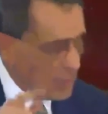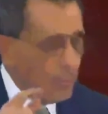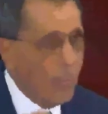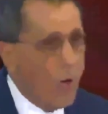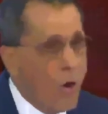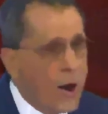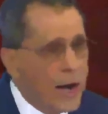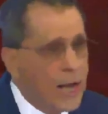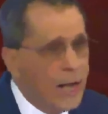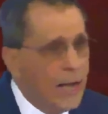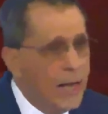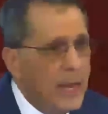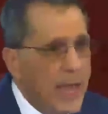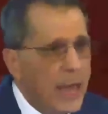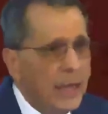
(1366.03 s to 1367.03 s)
in the
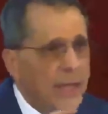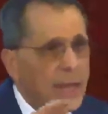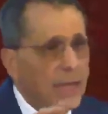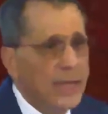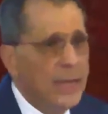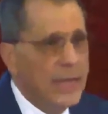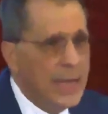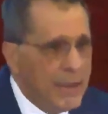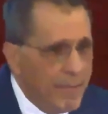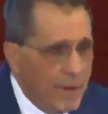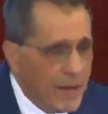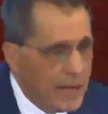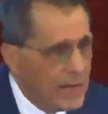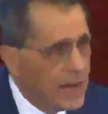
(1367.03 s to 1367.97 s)
morning and again in the evening.